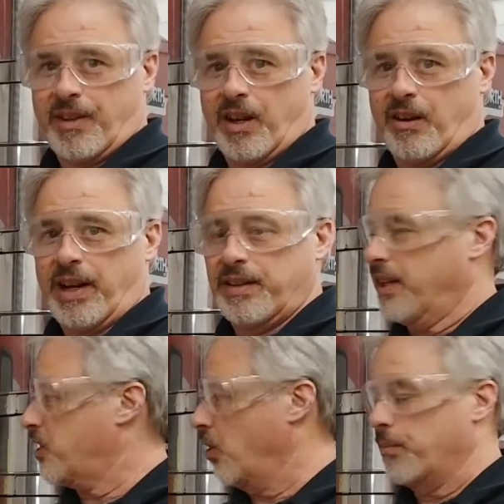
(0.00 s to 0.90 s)
All right,
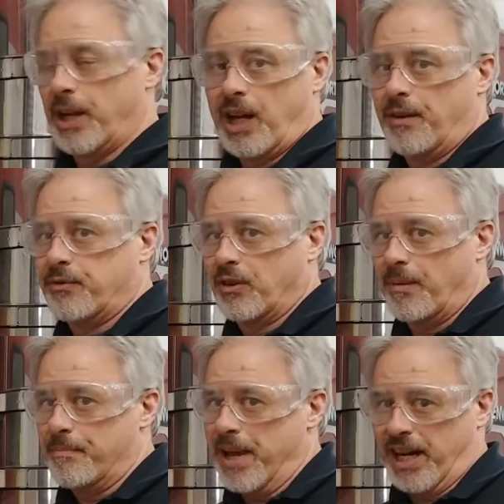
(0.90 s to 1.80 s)
it's only been on for a
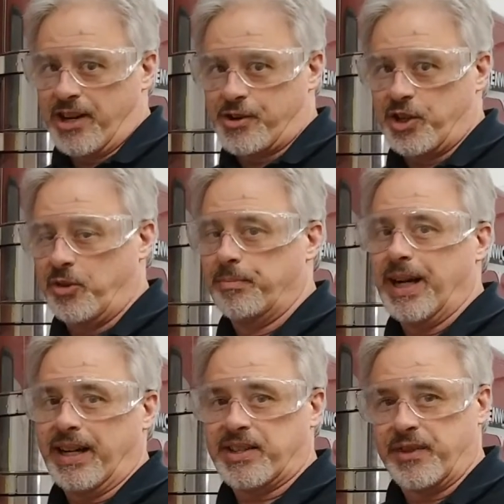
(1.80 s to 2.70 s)
minute or two,
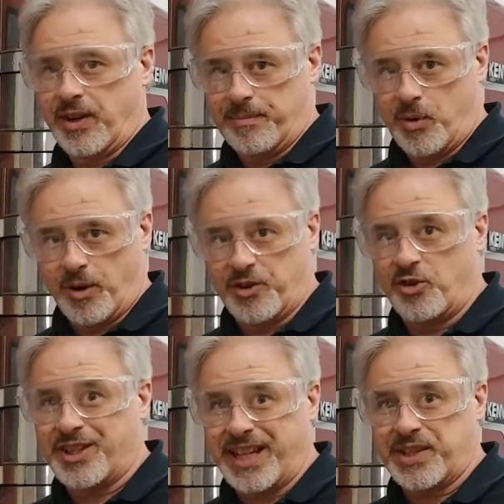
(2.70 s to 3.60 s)
but it's very important to
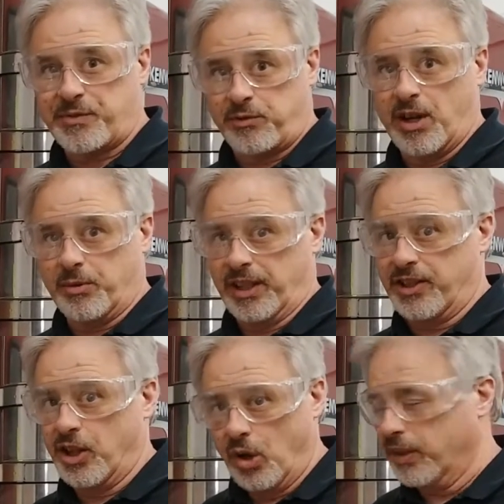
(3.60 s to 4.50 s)
test frequently.
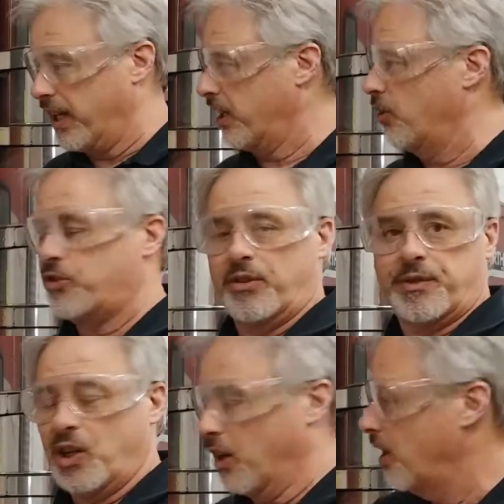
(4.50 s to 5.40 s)
Don't let it go too
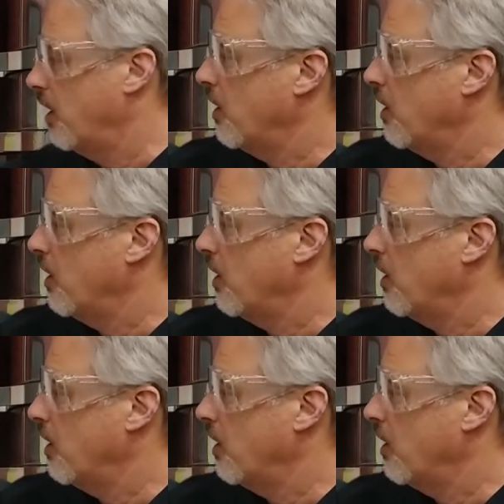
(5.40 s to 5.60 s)
far.